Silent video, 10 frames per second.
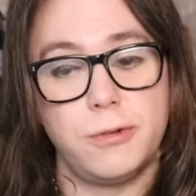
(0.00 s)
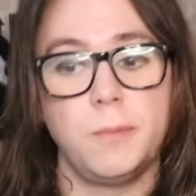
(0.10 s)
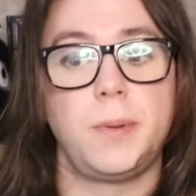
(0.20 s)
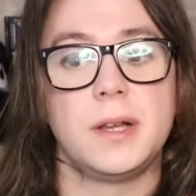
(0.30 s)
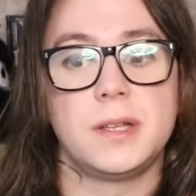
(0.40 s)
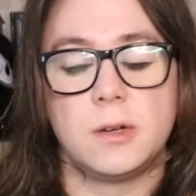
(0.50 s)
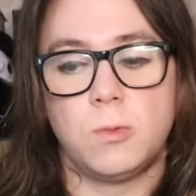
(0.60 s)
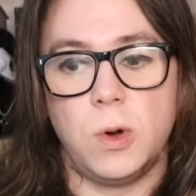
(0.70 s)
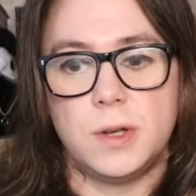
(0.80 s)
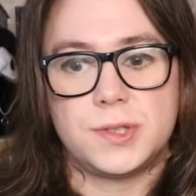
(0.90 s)
Foot
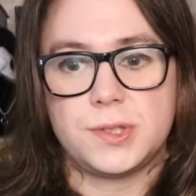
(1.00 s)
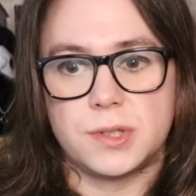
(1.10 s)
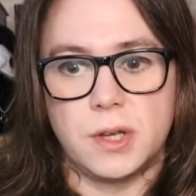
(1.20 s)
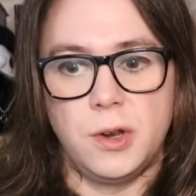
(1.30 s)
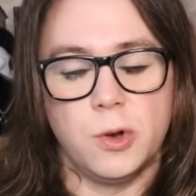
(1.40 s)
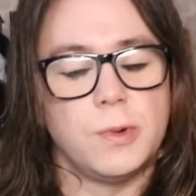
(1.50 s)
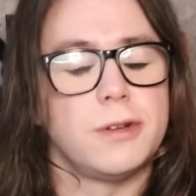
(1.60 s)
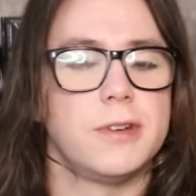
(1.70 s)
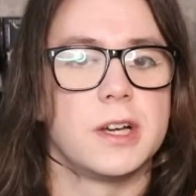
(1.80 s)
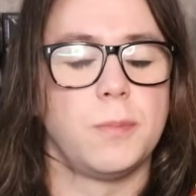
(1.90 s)
binding was an
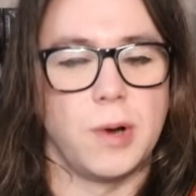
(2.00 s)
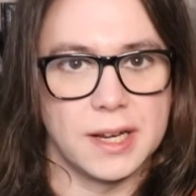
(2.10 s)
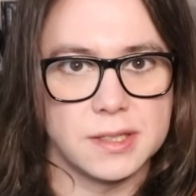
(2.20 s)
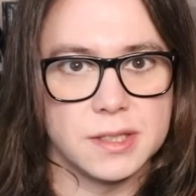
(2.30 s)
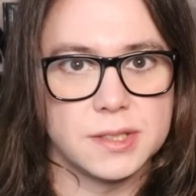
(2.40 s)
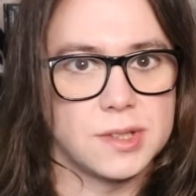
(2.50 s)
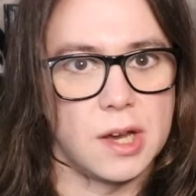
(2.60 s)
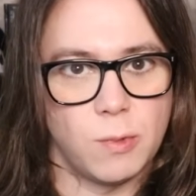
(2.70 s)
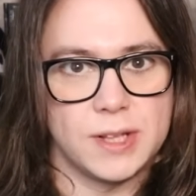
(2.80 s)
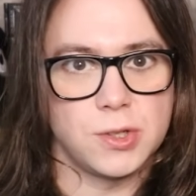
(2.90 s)
horrific practice
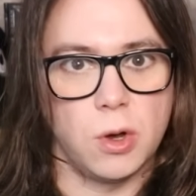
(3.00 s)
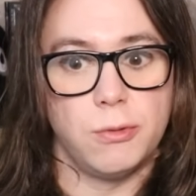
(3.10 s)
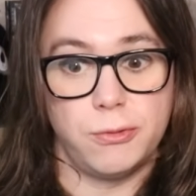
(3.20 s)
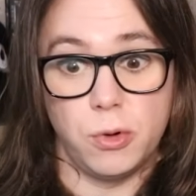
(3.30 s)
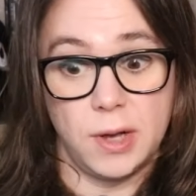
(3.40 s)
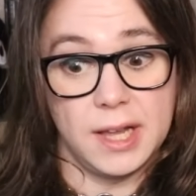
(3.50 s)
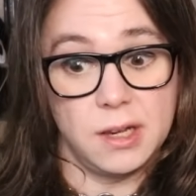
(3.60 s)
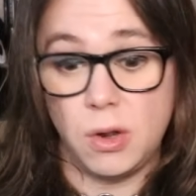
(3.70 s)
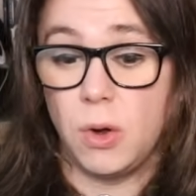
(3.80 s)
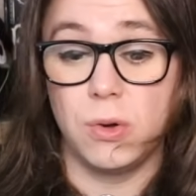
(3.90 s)
that went on for
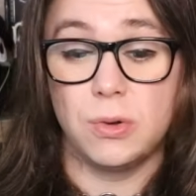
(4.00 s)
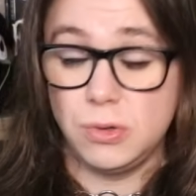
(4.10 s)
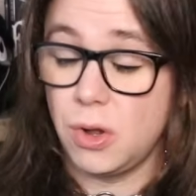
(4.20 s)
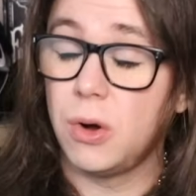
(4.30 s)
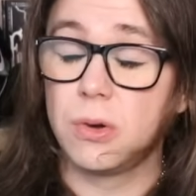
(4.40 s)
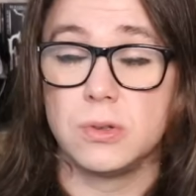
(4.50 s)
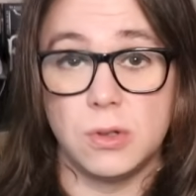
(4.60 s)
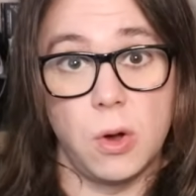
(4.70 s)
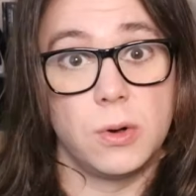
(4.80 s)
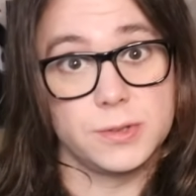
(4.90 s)
a long,
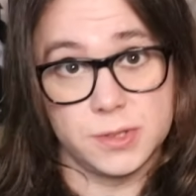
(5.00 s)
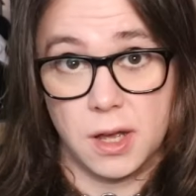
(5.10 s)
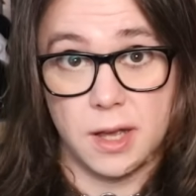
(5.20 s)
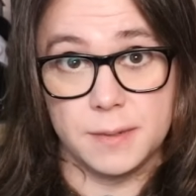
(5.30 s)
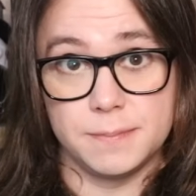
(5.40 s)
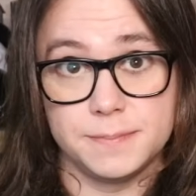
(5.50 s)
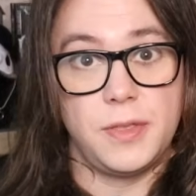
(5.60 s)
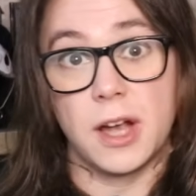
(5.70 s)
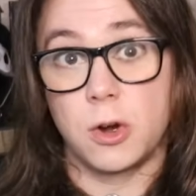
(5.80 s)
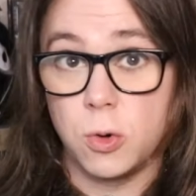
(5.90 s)
long, long time
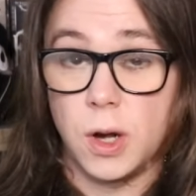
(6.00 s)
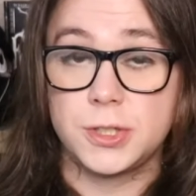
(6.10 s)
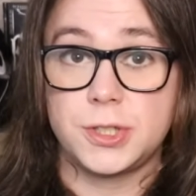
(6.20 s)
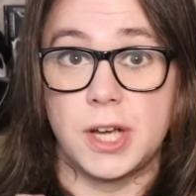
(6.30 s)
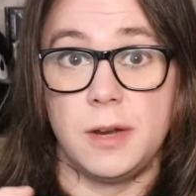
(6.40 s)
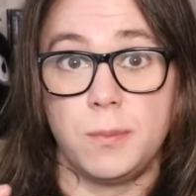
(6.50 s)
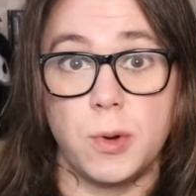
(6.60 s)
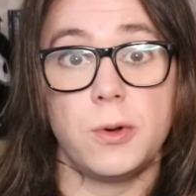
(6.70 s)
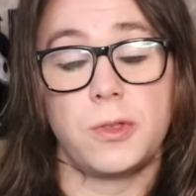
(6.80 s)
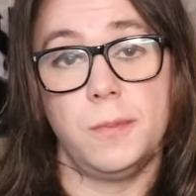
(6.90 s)
that crushed and
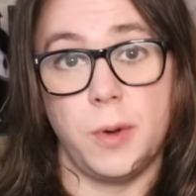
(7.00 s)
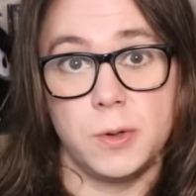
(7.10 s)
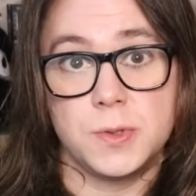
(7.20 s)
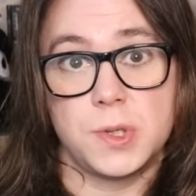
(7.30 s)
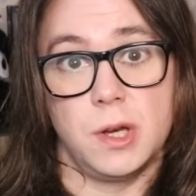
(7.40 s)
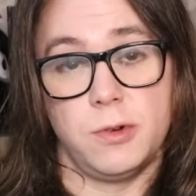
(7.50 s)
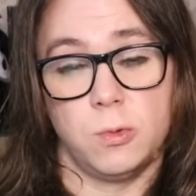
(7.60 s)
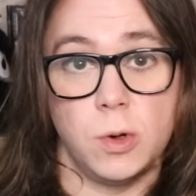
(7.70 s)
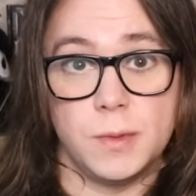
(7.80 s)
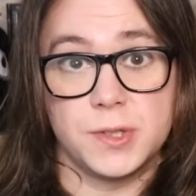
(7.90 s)
broke the bones of a
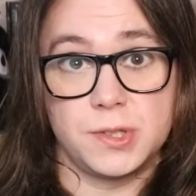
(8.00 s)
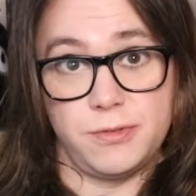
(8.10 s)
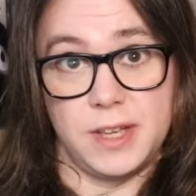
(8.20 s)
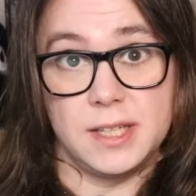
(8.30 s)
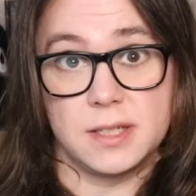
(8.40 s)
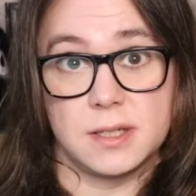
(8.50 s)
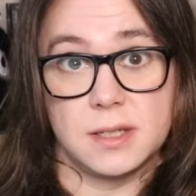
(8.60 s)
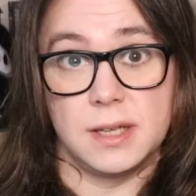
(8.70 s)
woman's feet